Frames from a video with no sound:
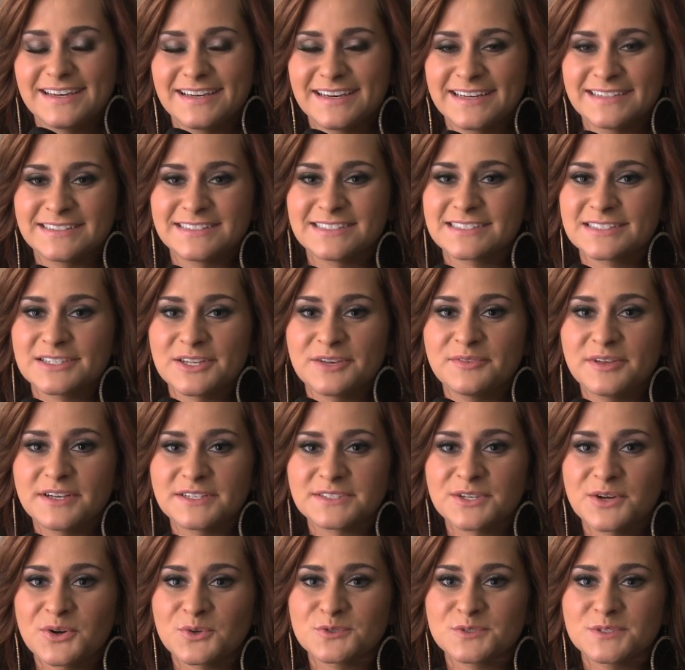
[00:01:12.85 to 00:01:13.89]
I just love that
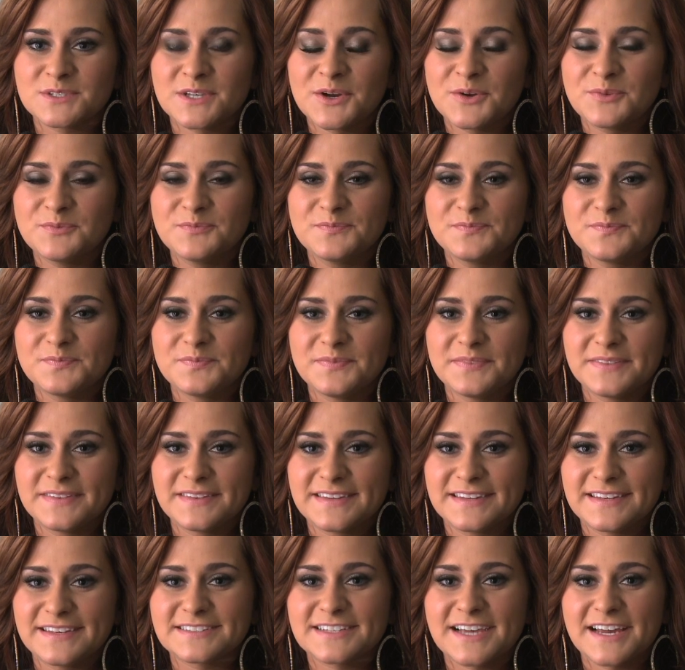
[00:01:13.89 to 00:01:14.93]
song, so
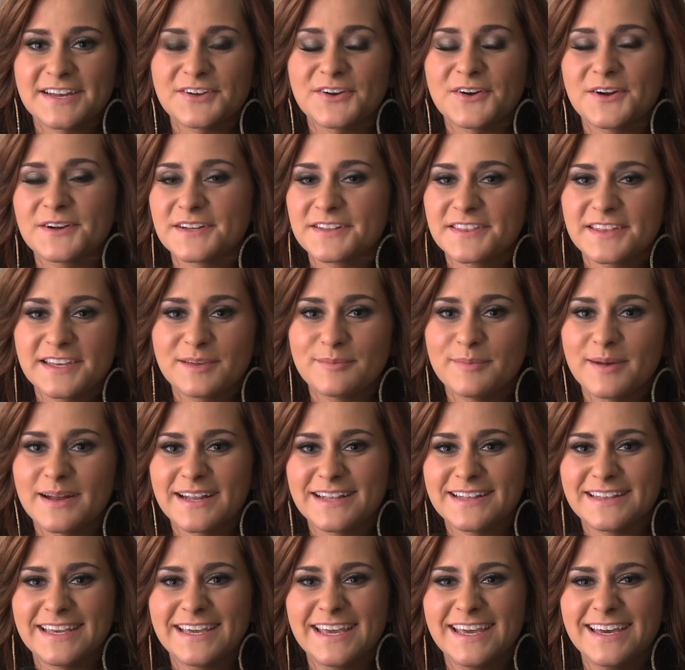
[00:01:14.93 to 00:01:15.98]
it's kind of hard to think about
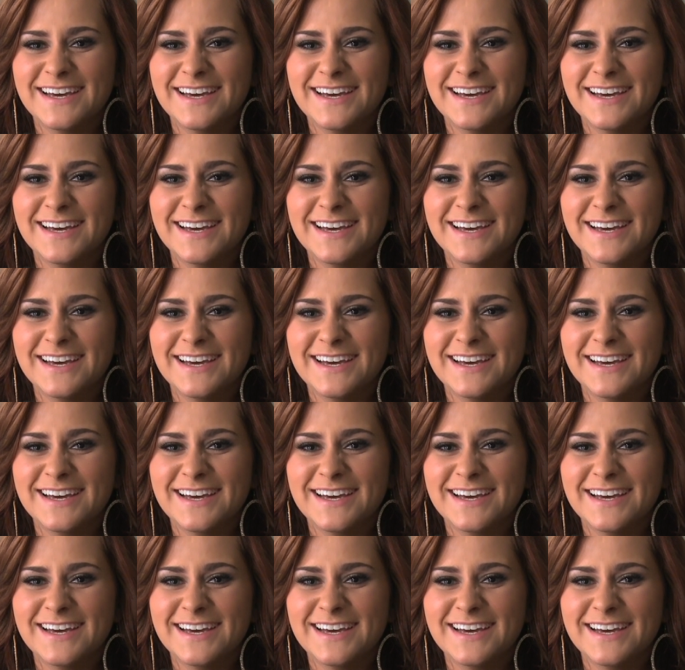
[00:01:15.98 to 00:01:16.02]
anything